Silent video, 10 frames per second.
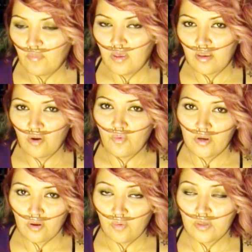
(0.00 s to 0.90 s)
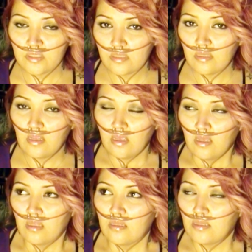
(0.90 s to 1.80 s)
And they gave me a year window, which
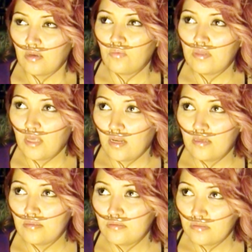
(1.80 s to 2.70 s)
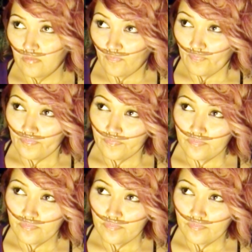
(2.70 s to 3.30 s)
the thing with that is,